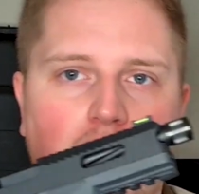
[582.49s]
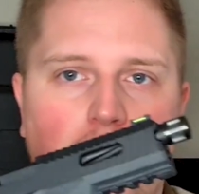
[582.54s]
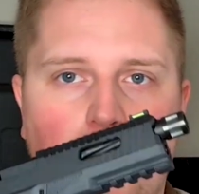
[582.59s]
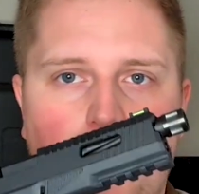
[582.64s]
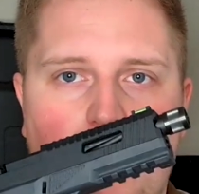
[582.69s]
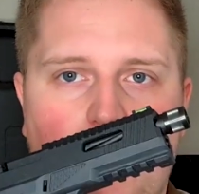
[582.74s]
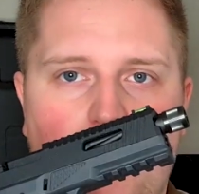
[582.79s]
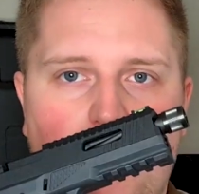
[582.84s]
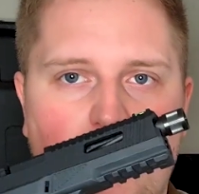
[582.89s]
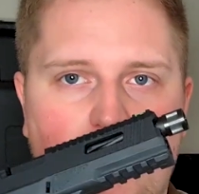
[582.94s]

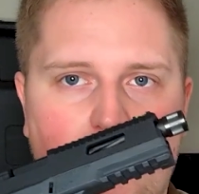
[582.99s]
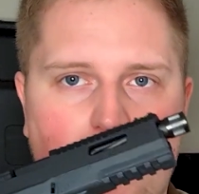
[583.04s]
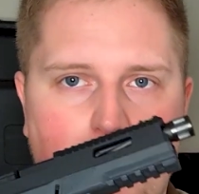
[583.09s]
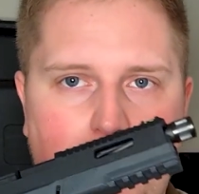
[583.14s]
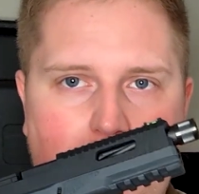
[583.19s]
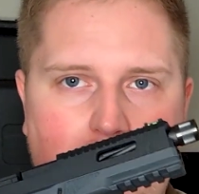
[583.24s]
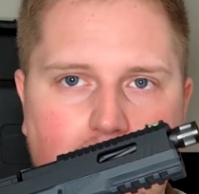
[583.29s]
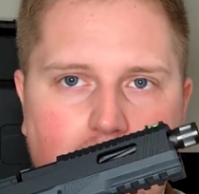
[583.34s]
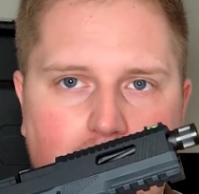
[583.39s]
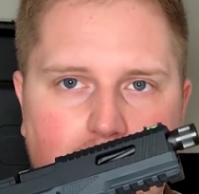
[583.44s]
Perfect for
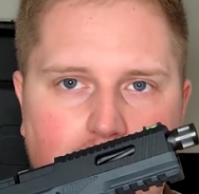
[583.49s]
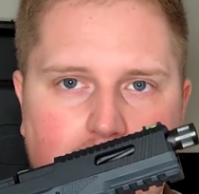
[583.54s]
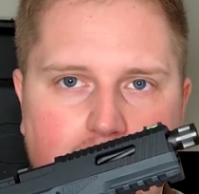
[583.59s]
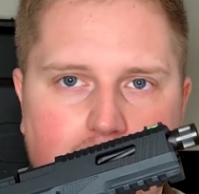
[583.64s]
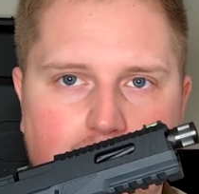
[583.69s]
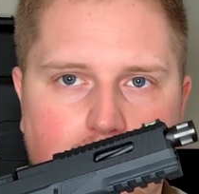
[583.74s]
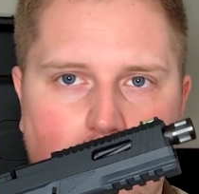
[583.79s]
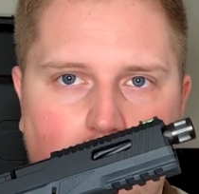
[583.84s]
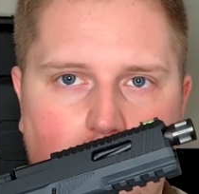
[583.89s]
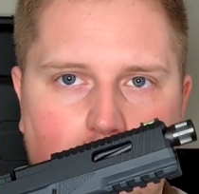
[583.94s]
mounting
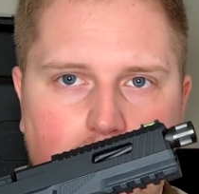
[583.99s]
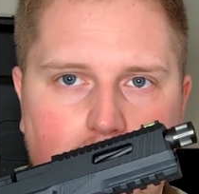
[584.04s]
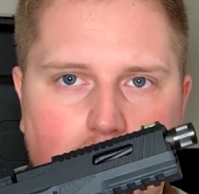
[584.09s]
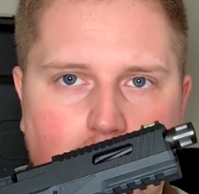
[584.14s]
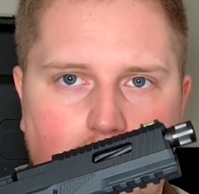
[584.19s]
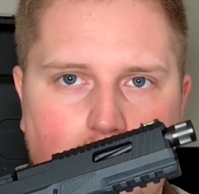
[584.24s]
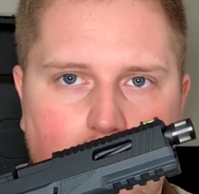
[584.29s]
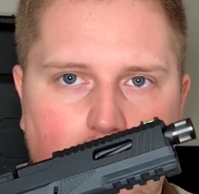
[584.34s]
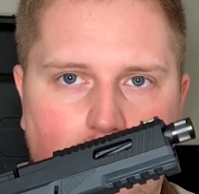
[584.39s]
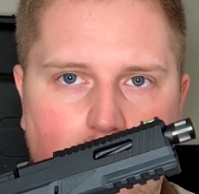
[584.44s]
things like
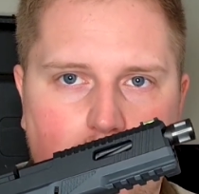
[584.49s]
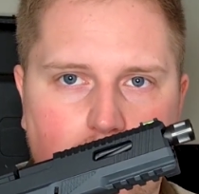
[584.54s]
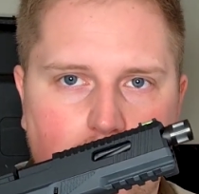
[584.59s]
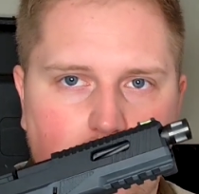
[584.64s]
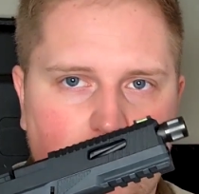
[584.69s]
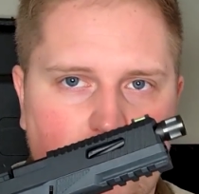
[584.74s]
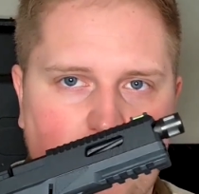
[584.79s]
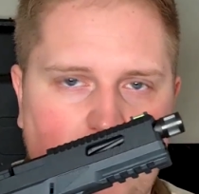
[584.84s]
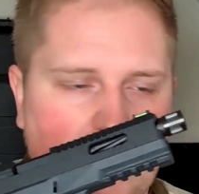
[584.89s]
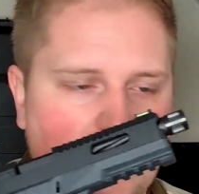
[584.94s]

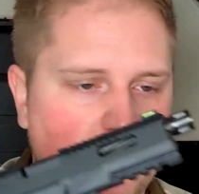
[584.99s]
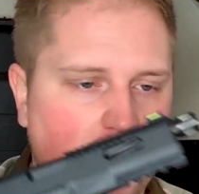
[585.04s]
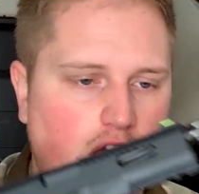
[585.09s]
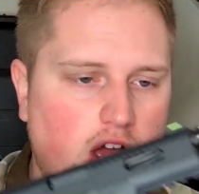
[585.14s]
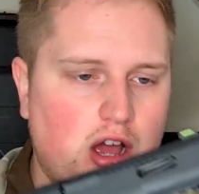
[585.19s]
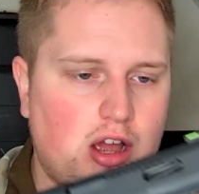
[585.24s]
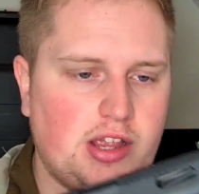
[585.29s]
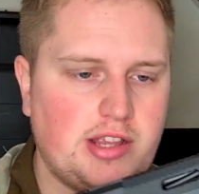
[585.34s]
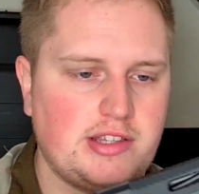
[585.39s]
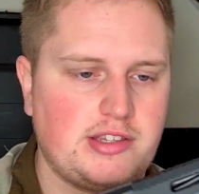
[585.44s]

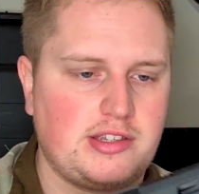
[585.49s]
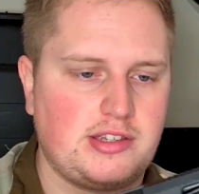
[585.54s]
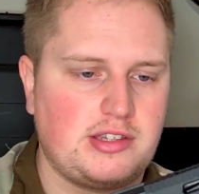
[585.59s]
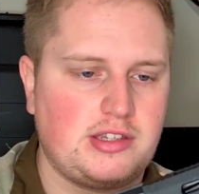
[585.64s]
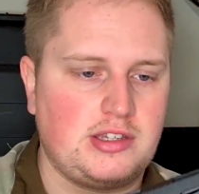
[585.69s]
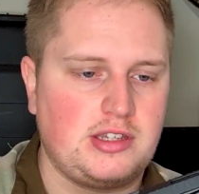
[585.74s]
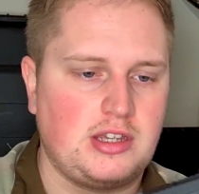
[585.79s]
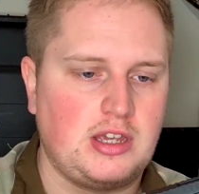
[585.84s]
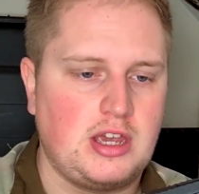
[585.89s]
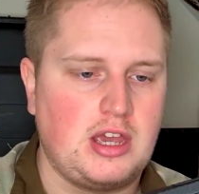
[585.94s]
flashlights,